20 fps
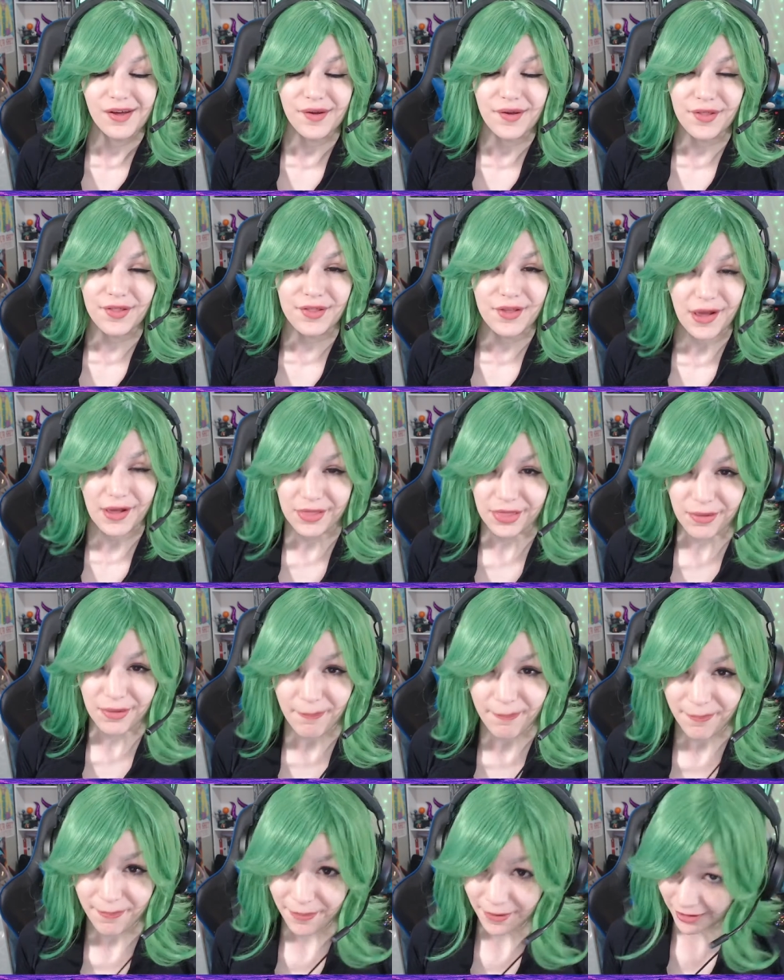is not the
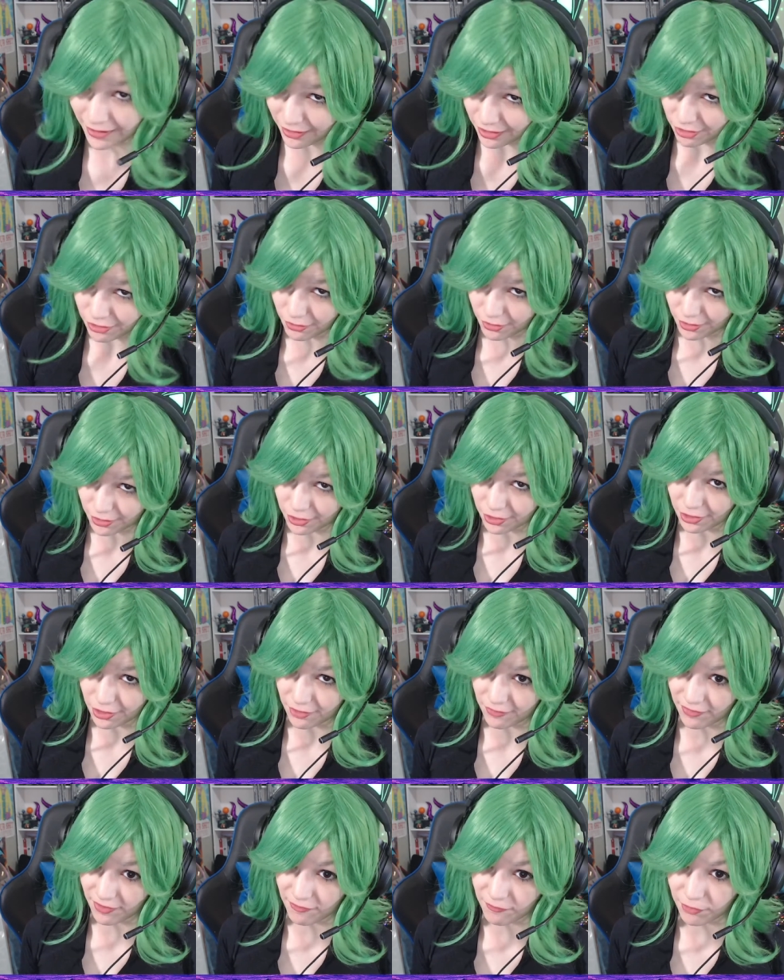best sources
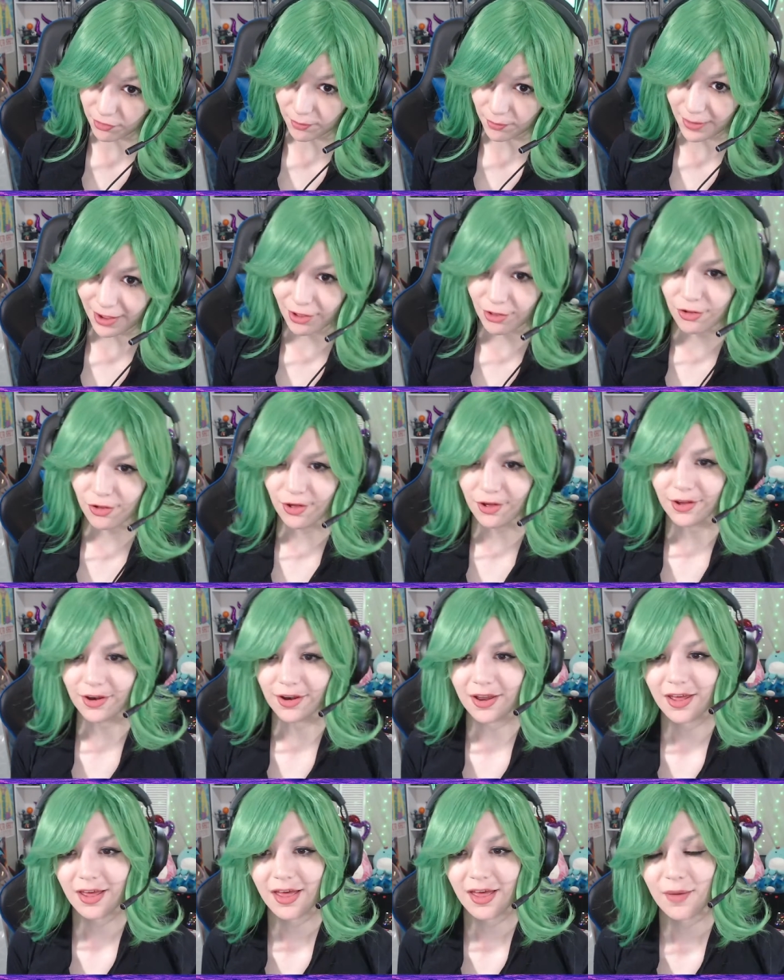of
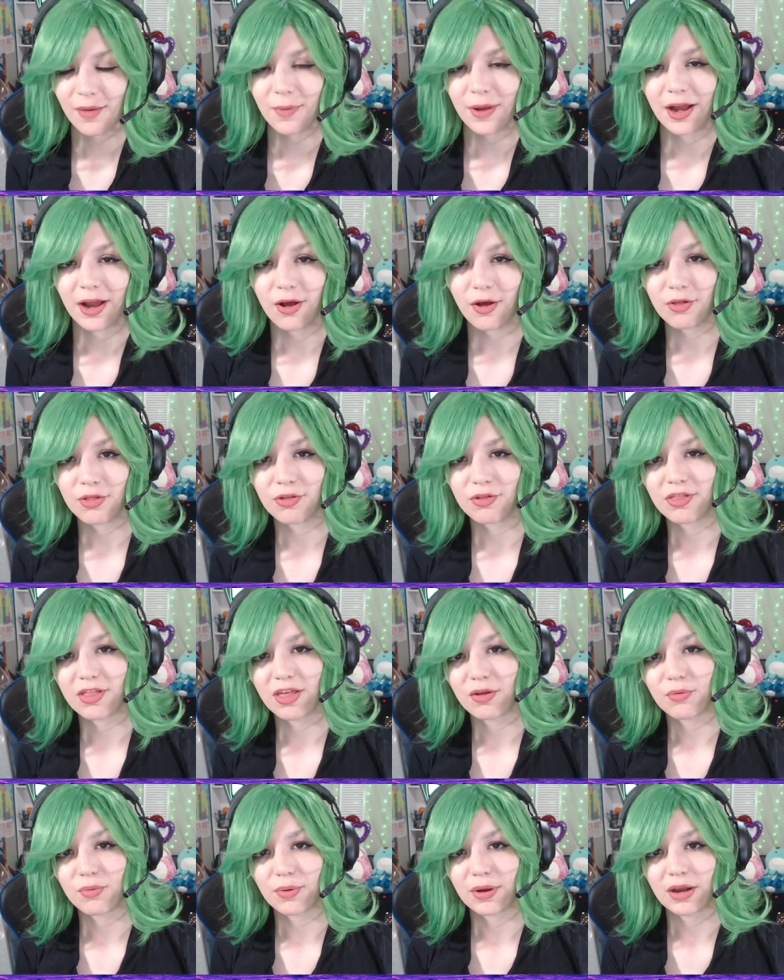information, but I also
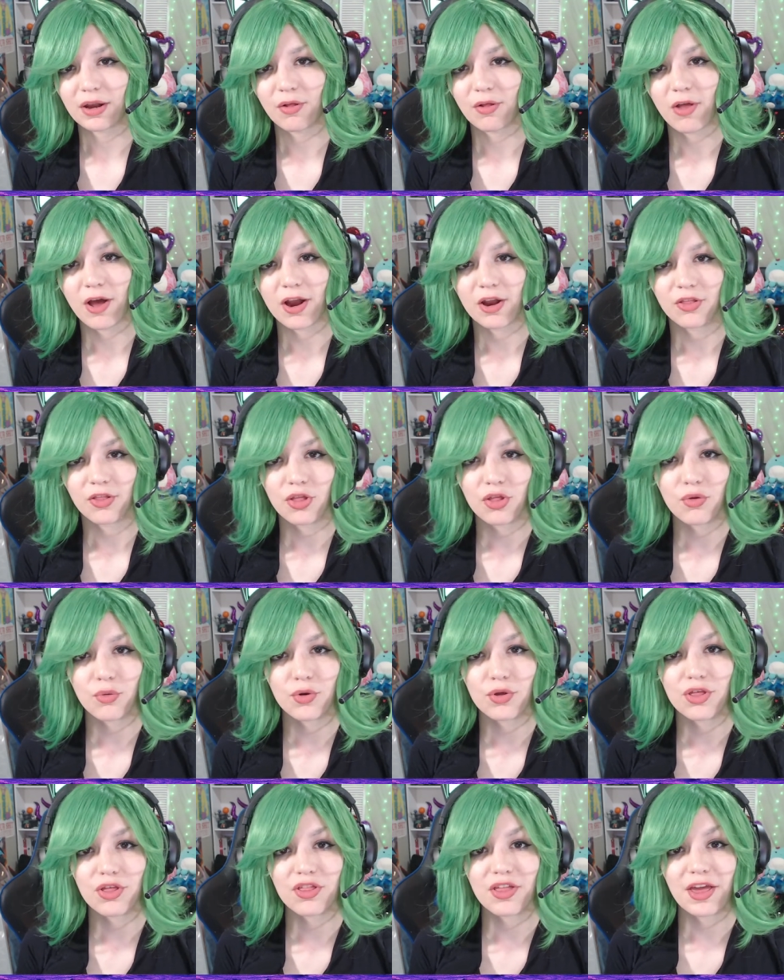did read a lot of the
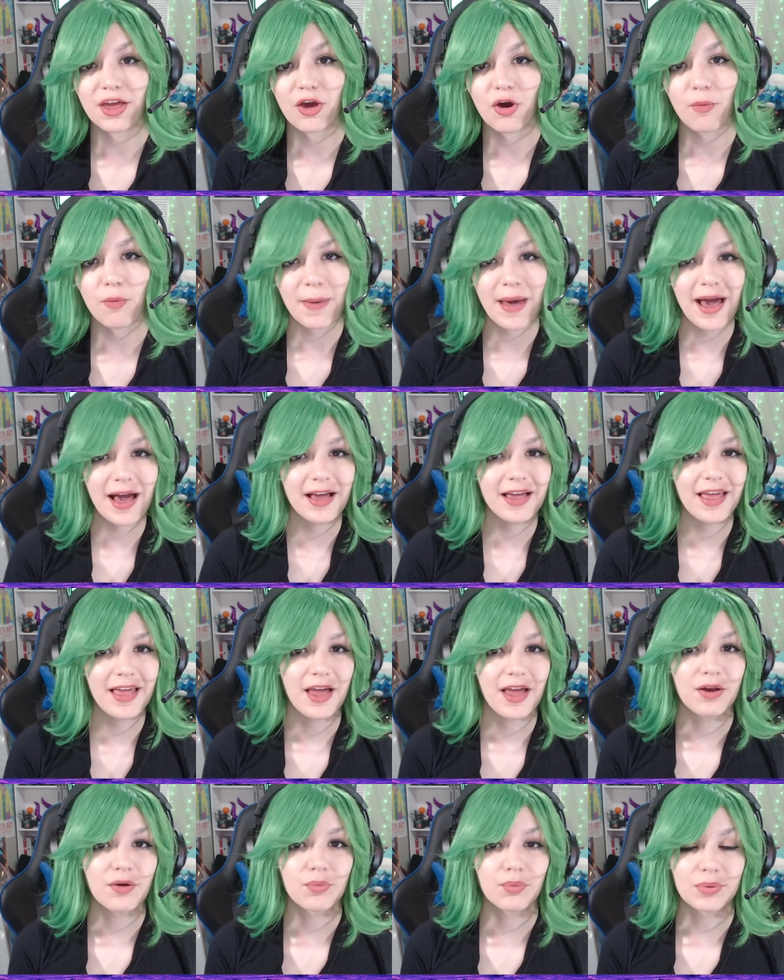sources and go back
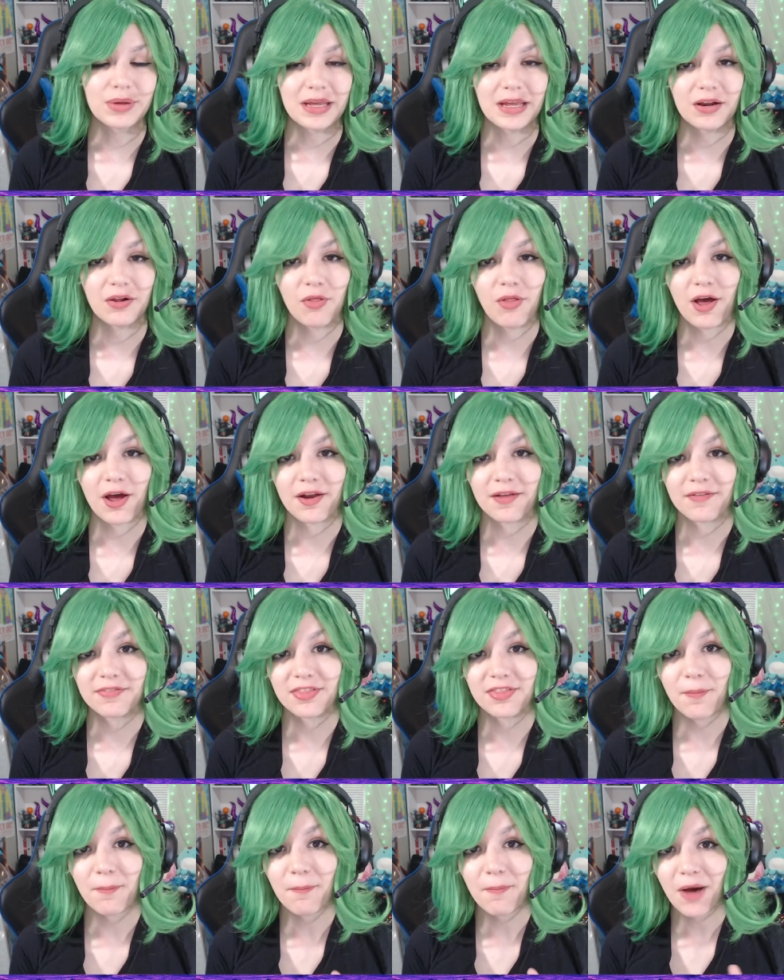and read a lot of
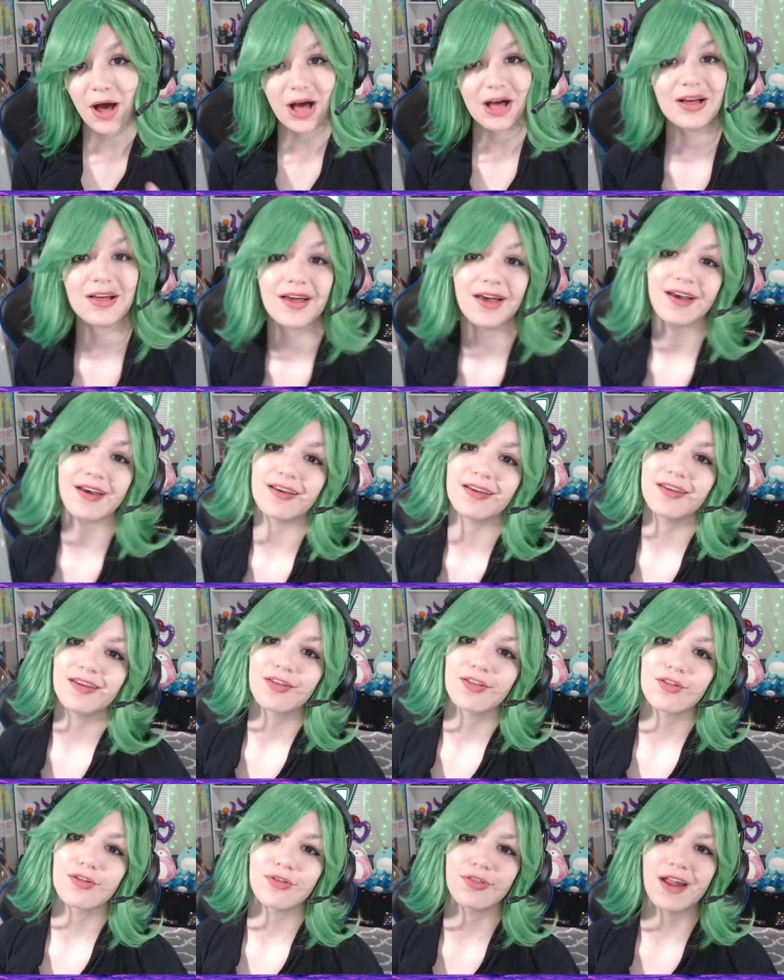the manga
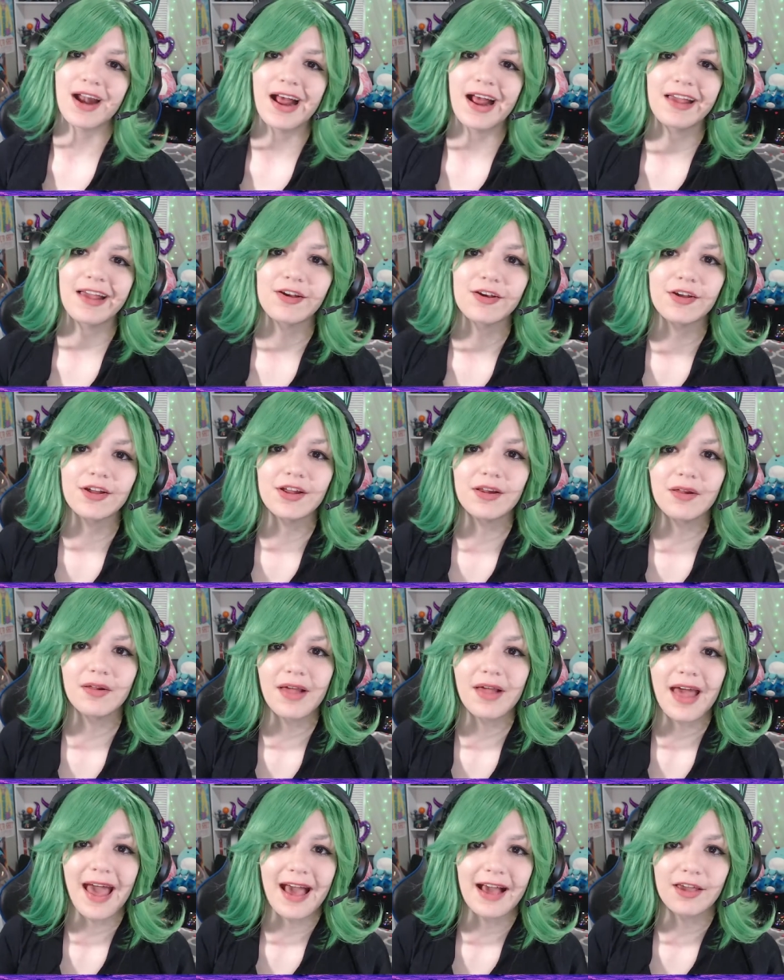so that I could
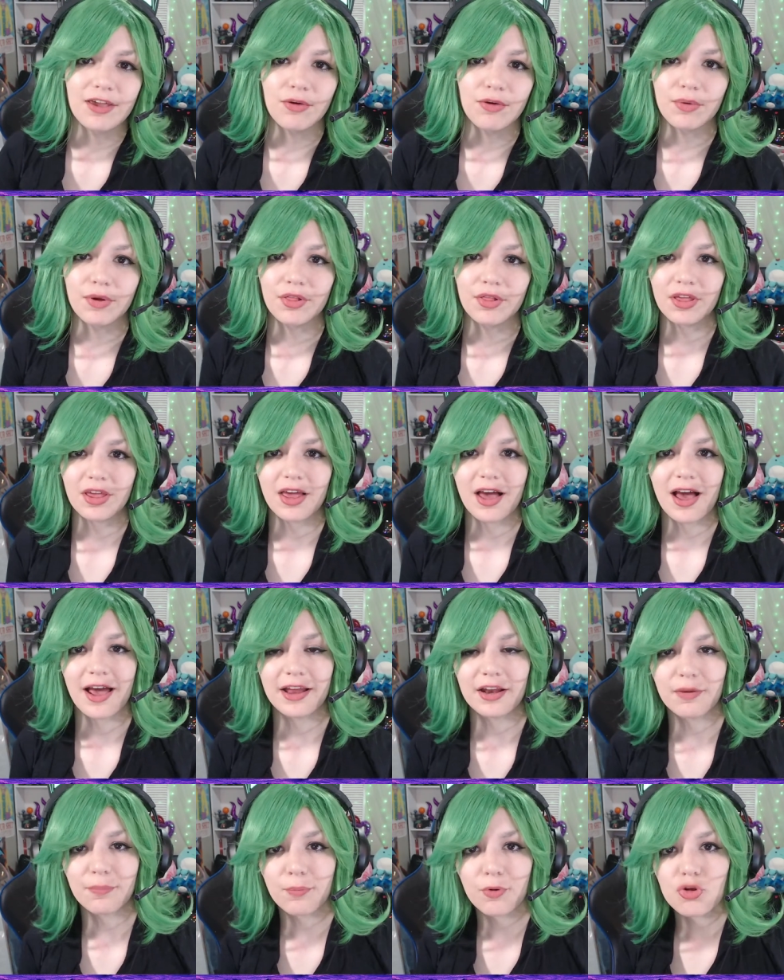accurately
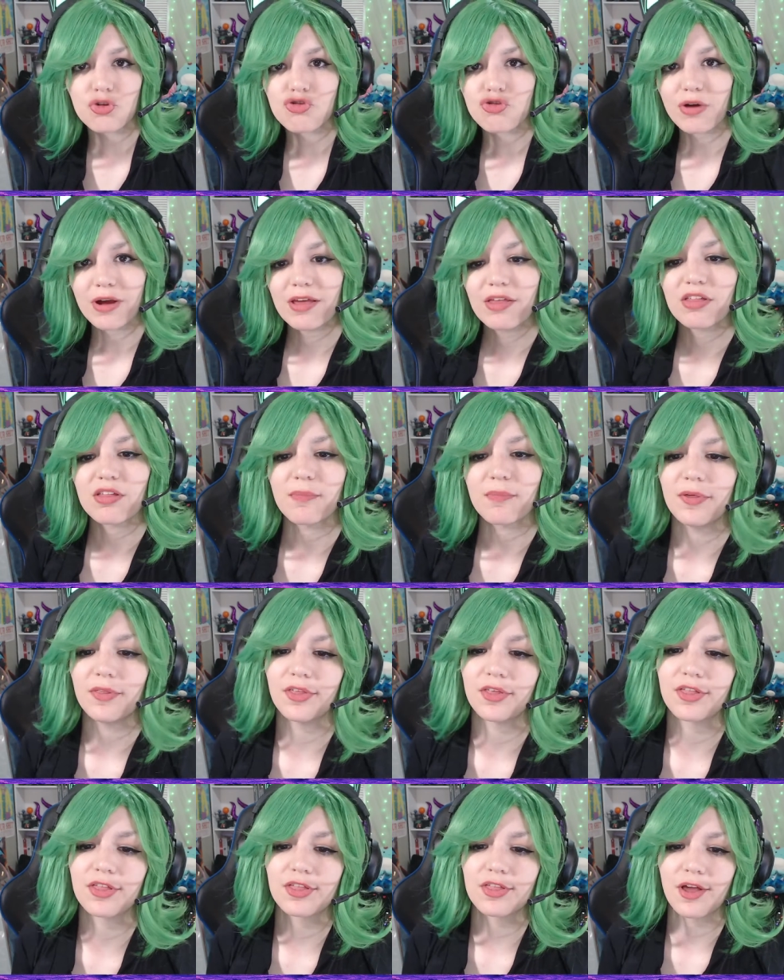kind of portray some of
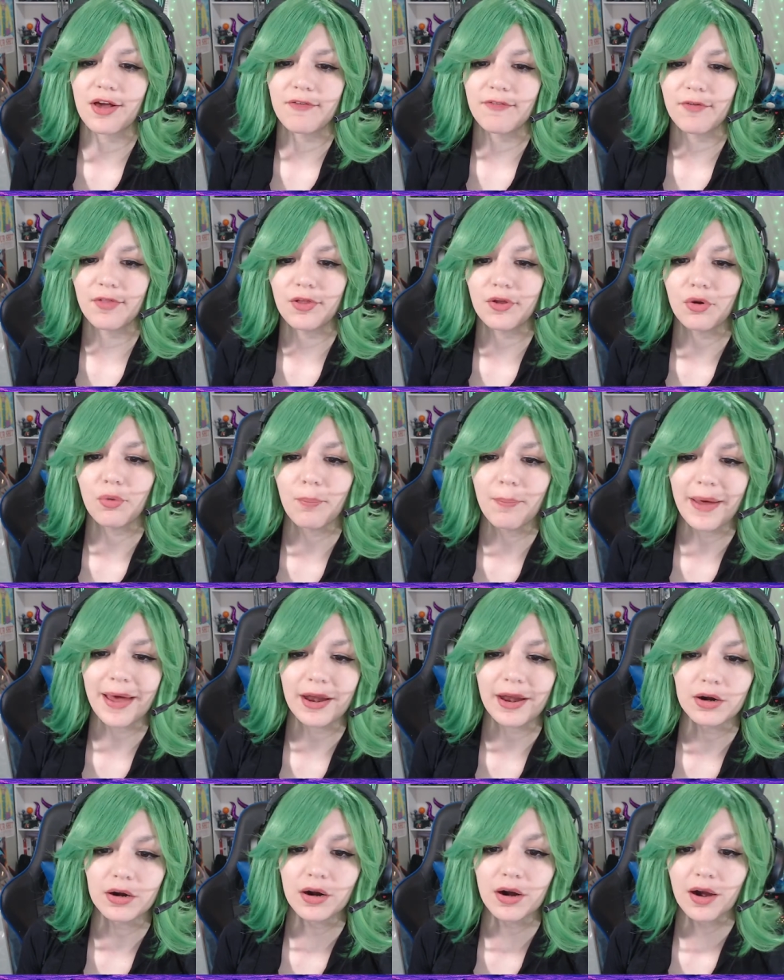this stuff a little
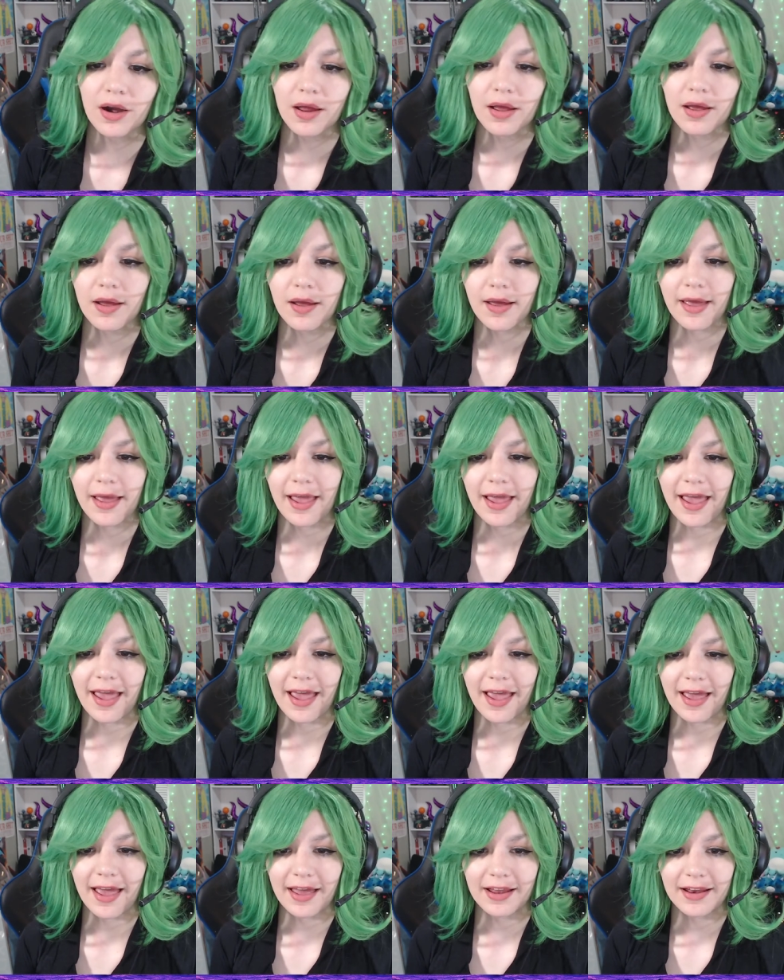better.
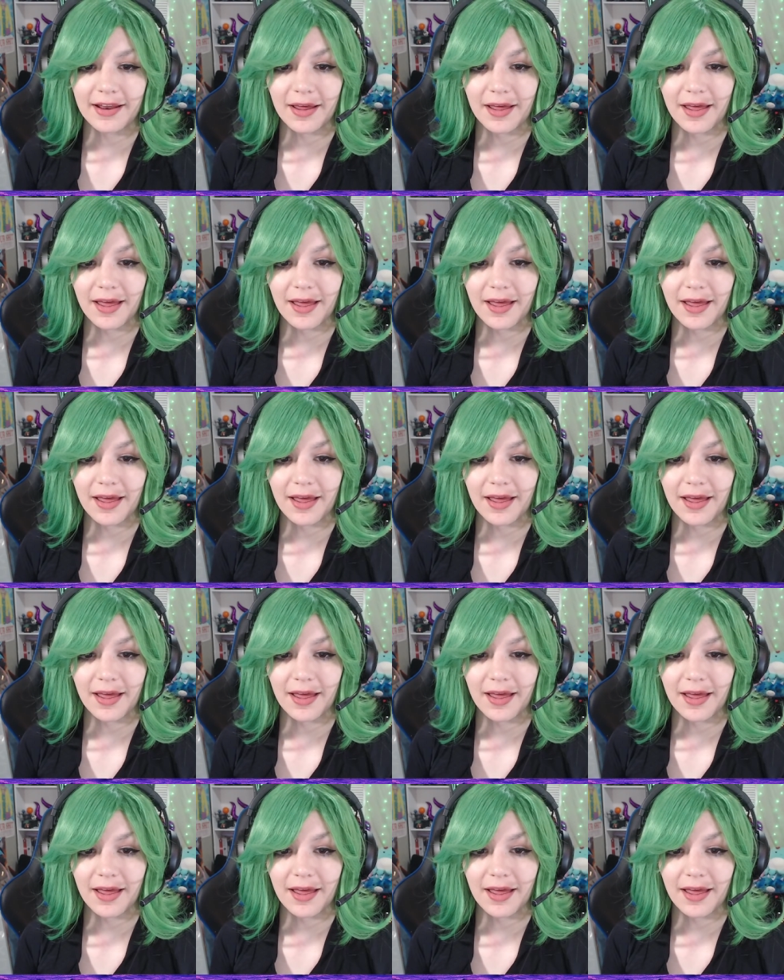And